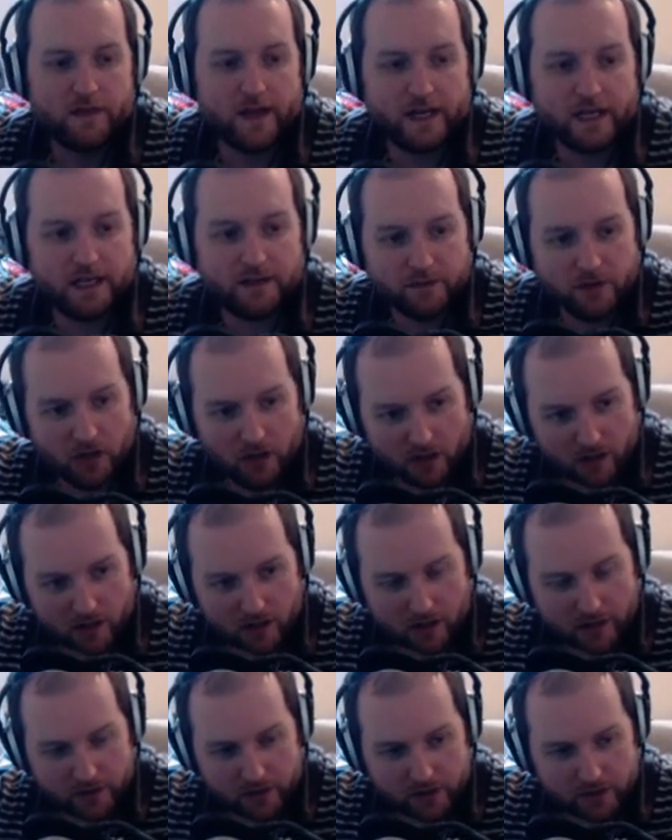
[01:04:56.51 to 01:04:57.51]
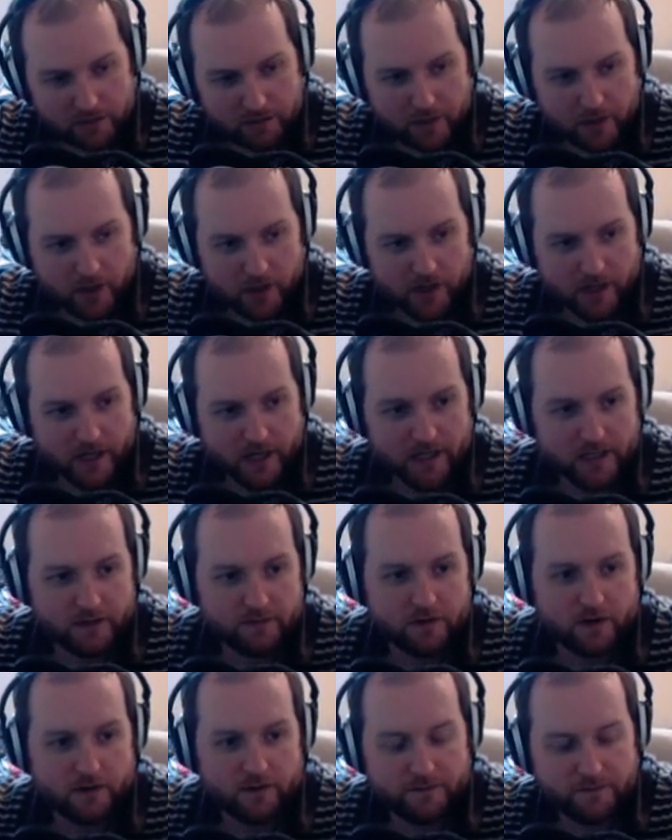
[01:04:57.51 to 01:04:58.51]
Then you've got another burger.
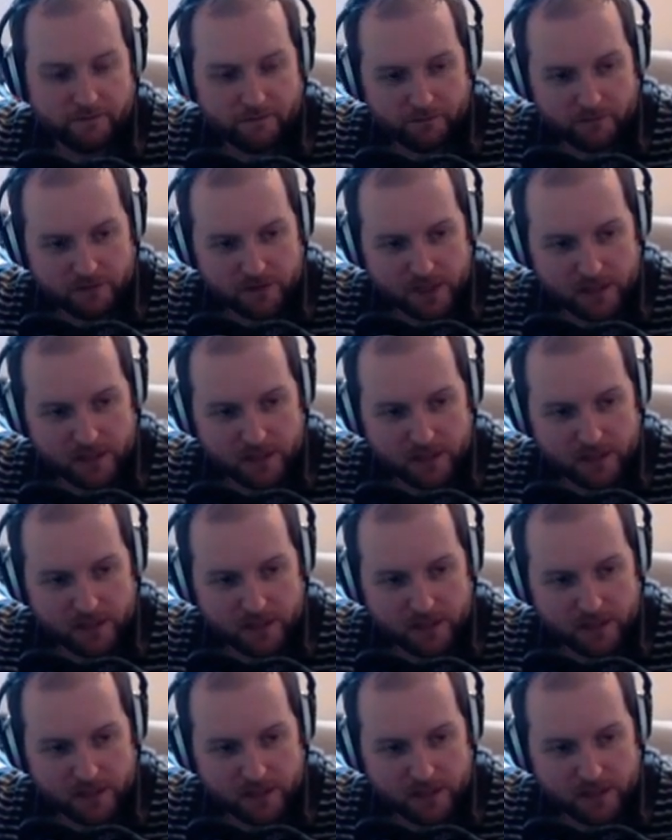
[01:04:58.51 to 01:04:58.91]
You've got